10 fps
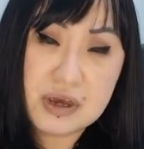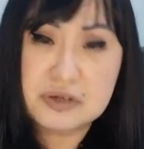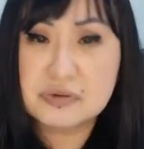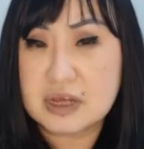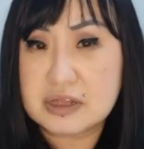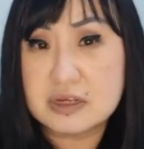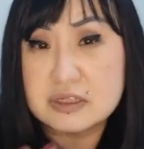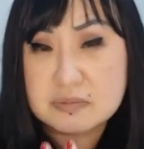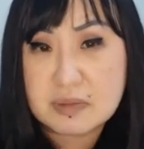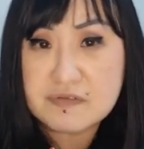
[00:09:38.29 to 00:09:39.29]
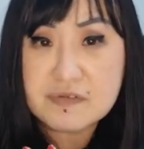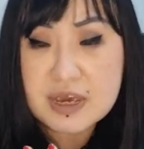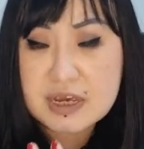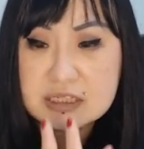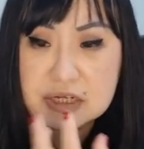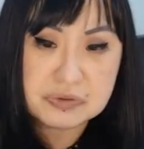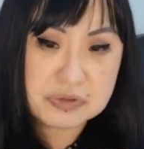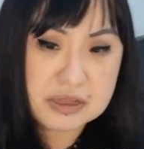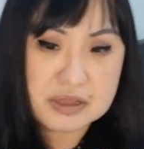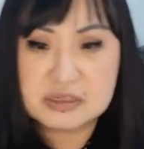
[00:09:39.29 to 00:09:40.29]
I don't like things on my face, I don't
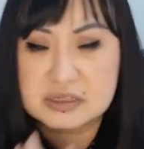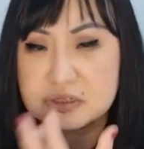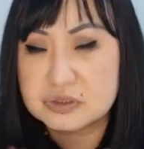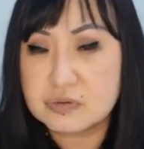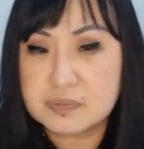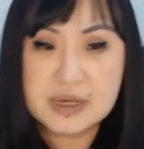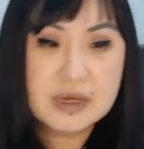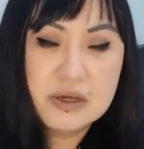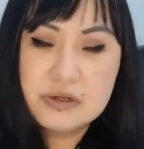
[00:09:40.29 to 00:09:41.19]
like things that are too big.